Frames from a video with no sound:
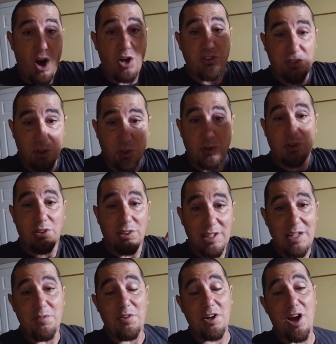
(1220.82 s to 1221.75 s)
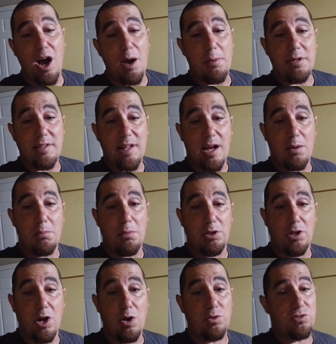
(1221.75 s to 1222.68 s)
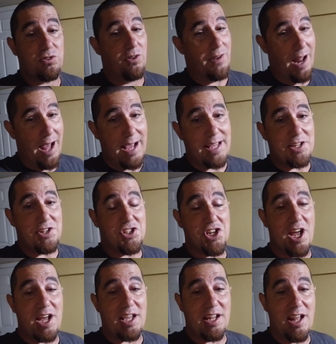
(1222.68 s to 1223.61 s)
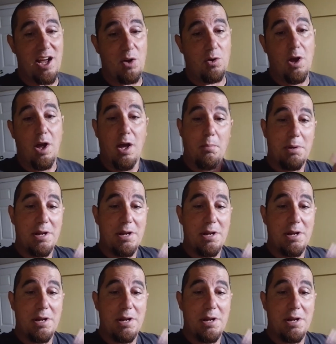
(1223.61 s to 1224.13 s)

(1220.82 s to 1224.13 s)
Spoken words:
also leave a comment down below so that I can check it out.